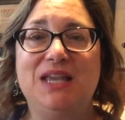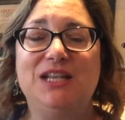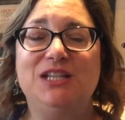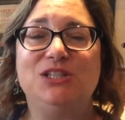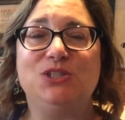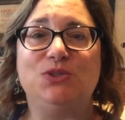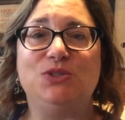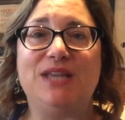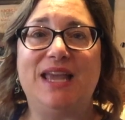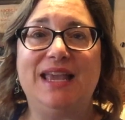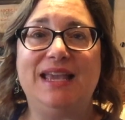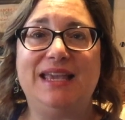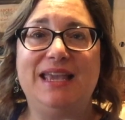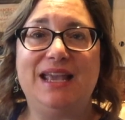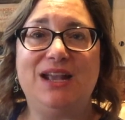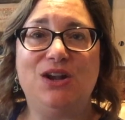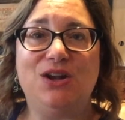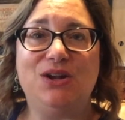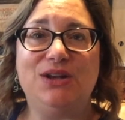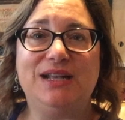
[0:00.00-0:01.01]
So take
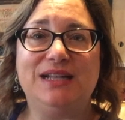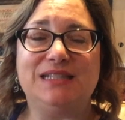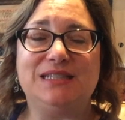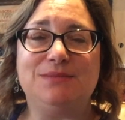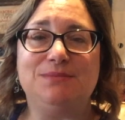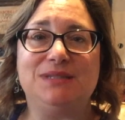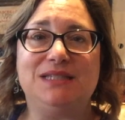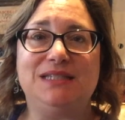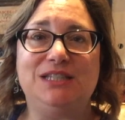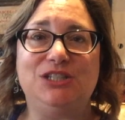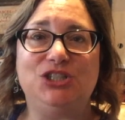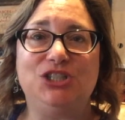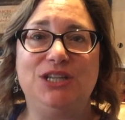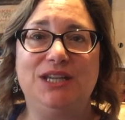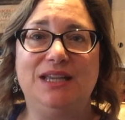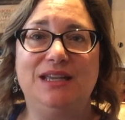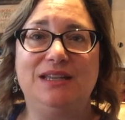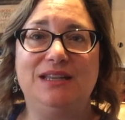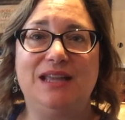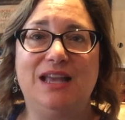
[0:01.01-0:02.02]
care, get some stitching
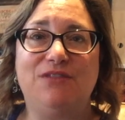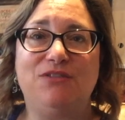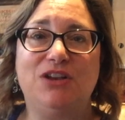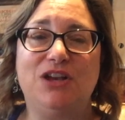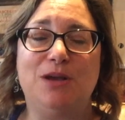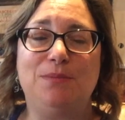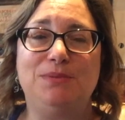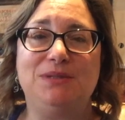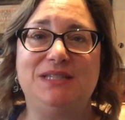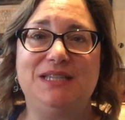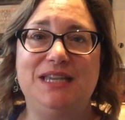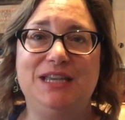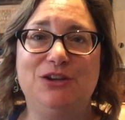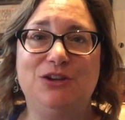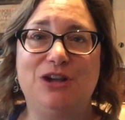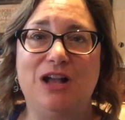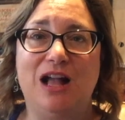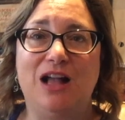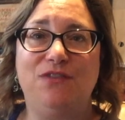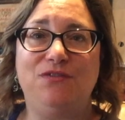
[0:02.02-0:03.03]
in, have a cup of tea or
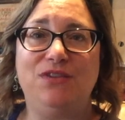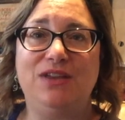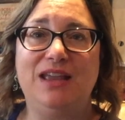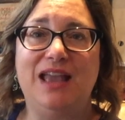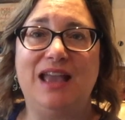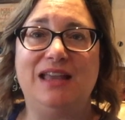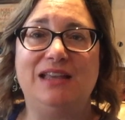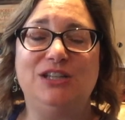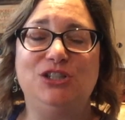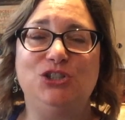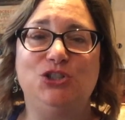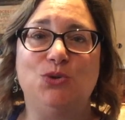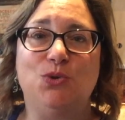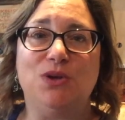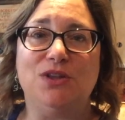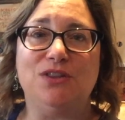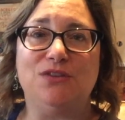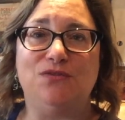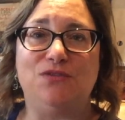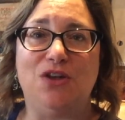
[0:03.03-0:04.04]
coffee, and
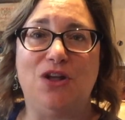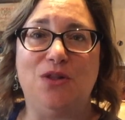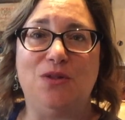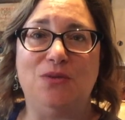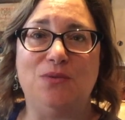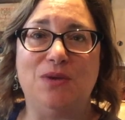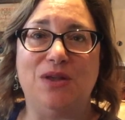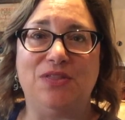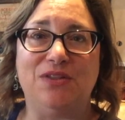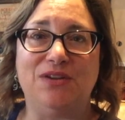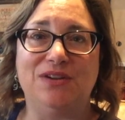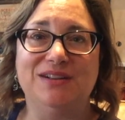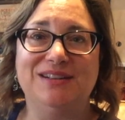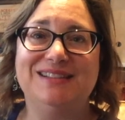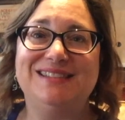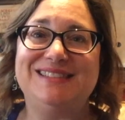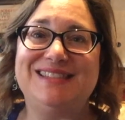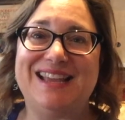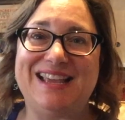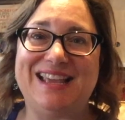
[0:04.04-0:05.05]
enjoy the fall weather.
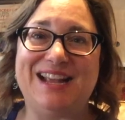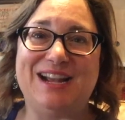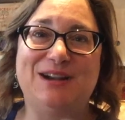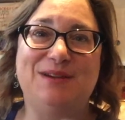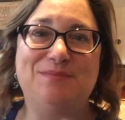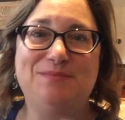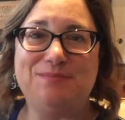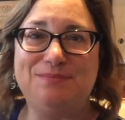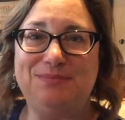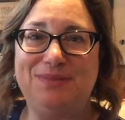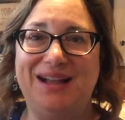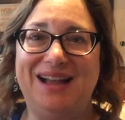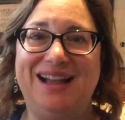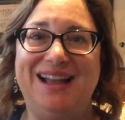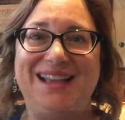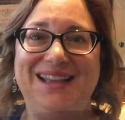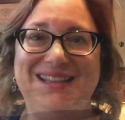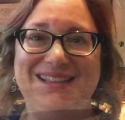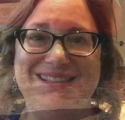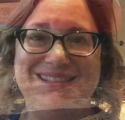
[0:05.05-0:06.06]
Take care.
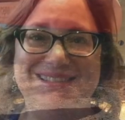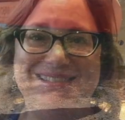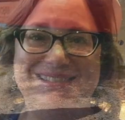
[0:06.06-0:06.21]
Bye.